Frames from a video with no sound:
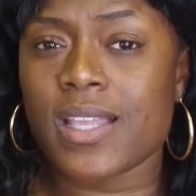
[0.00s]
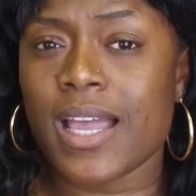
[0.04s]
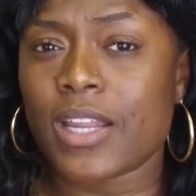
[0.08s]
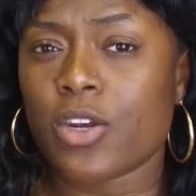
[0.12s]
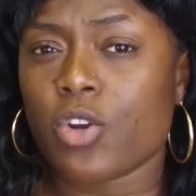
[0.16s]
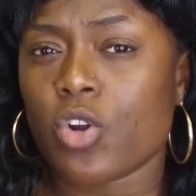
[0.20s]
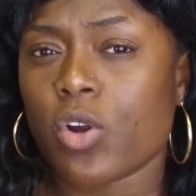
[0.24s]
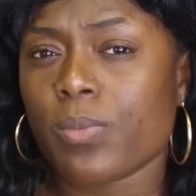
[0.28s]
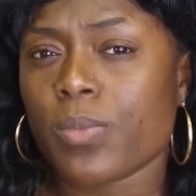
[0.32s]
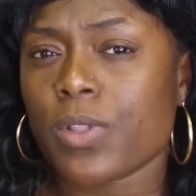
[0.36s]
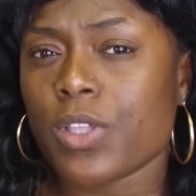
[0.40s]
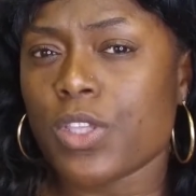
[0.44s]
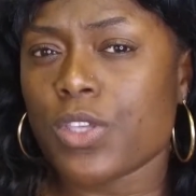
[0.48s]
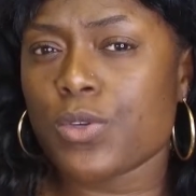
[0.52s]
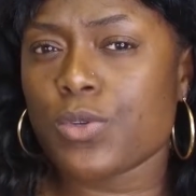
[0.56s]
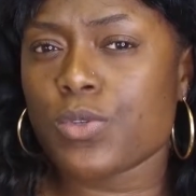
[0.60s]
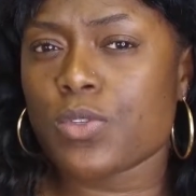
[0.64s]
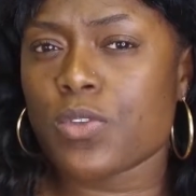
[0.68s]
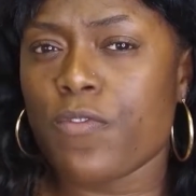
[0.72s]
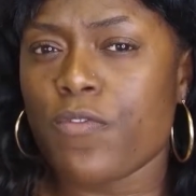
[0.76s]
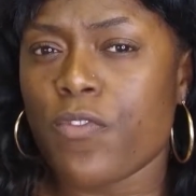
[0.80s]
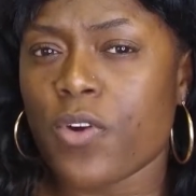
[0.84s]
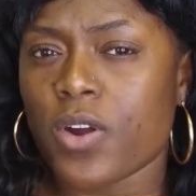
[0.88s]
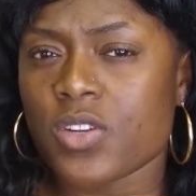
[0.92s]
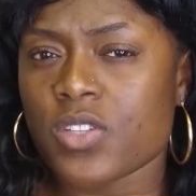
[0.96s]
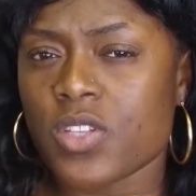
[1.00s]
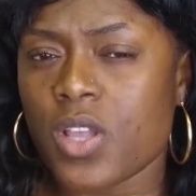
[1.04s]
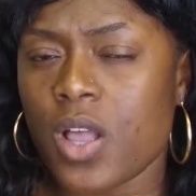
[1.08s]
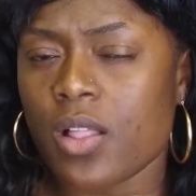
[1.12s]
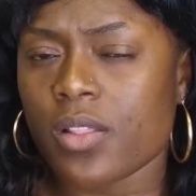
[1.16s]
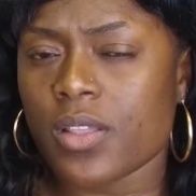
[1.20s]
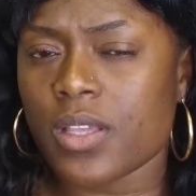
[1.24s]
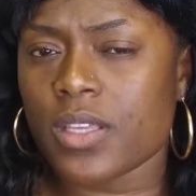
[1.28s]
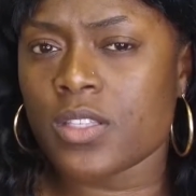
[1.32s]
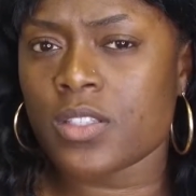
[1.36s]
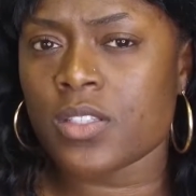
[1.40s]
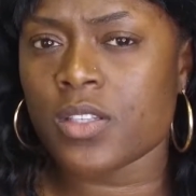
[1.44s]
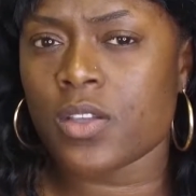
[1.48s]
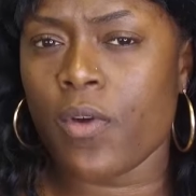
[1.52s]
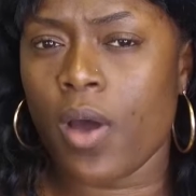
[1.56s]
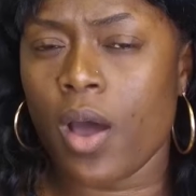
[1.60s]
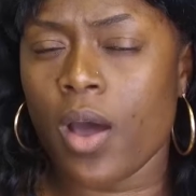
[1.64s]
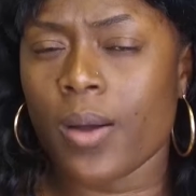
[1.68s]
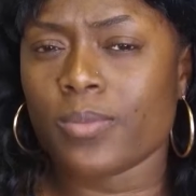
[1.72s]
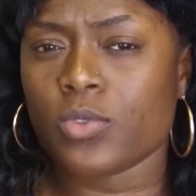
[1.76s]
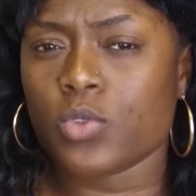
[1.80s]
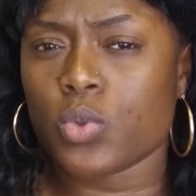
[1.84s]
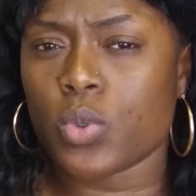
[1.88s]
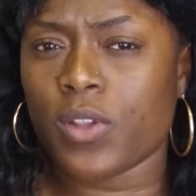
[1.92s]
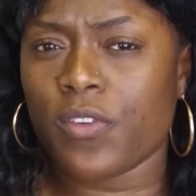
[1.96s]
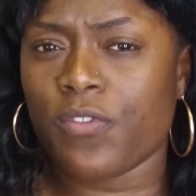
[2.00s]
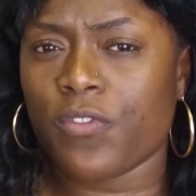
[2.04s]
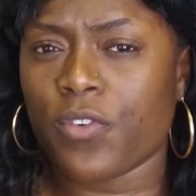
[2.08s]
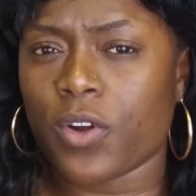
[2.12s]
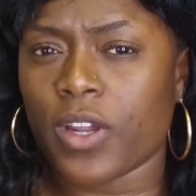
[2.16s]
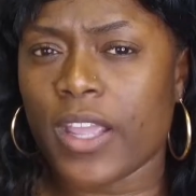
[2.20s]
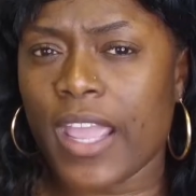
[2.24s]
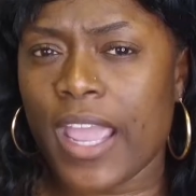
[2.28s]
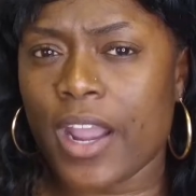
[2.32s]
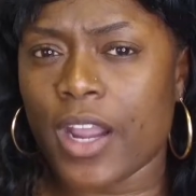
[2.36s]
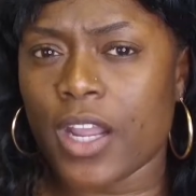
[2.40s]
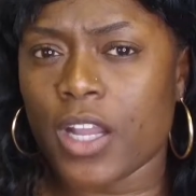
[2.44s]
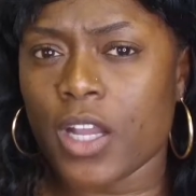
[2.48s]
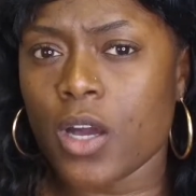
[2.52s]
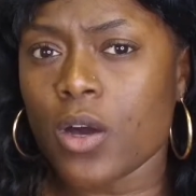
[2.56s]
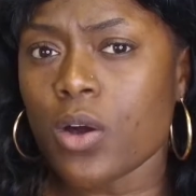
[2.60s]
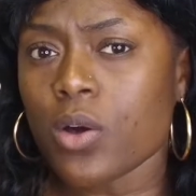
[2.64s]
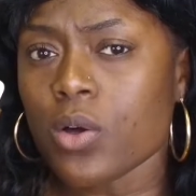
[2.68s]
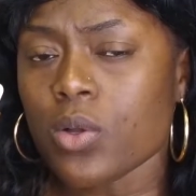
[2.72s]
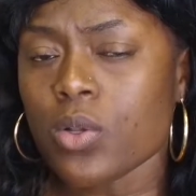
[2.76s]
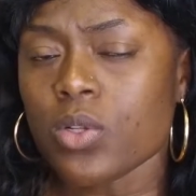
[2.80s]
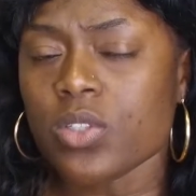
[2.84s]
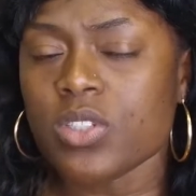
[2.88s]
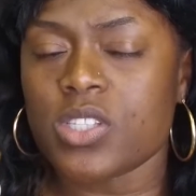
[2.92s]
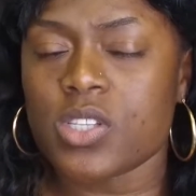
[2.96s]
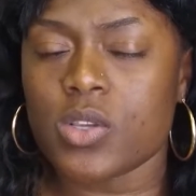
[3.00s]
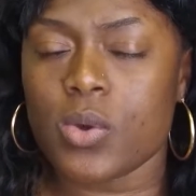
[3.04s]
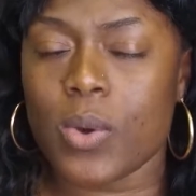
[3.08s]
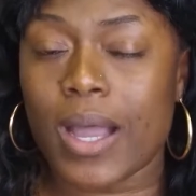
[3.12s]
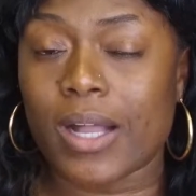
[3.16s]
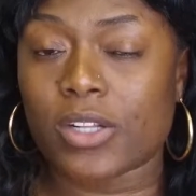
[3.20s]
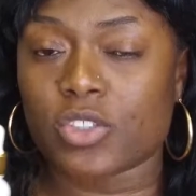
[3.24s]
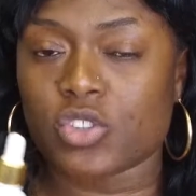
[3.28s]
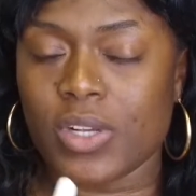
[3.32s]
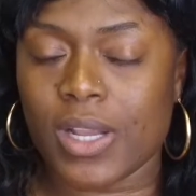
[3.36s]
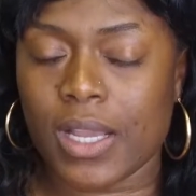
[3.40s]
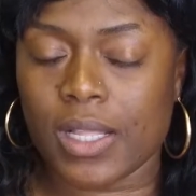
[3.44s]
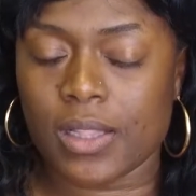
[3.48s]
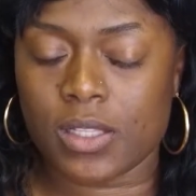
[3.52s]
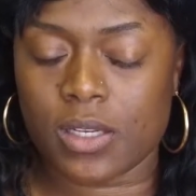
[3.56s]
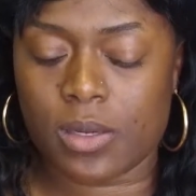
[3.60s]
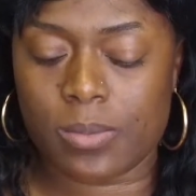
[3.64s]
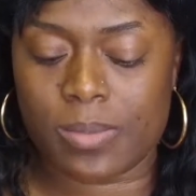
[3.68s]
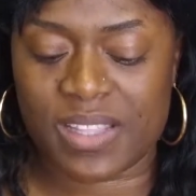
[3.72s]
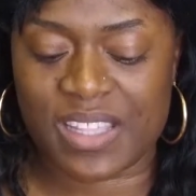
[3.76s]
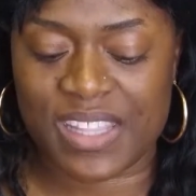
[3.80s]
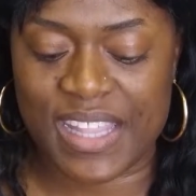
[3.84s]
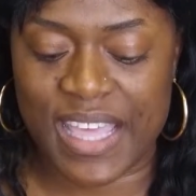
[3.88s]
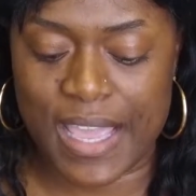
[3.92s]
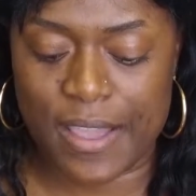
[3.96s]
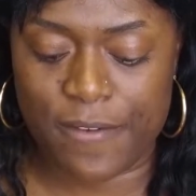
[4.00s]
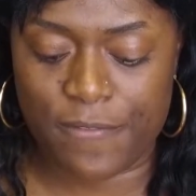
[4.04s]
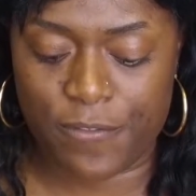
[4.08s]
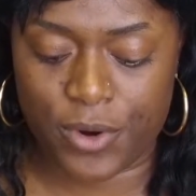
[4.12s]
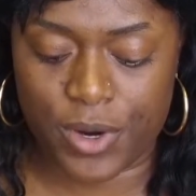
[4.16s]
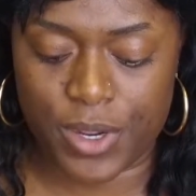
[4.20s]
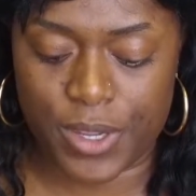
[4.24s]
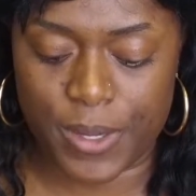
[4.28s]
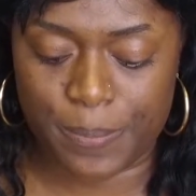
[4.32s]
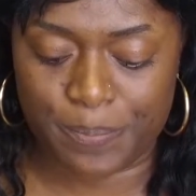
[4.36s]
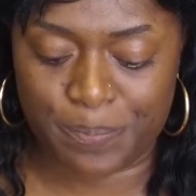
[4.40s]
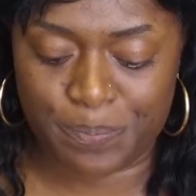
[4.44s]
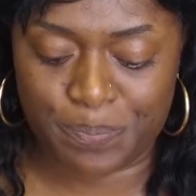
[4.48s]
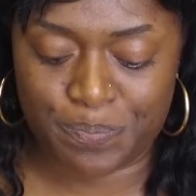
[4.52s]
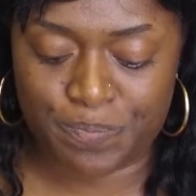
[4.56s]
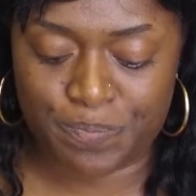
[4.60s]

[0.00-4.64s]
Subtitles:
I normally use a Farsali 24 karat gold, so I'll try a little bit of that for you.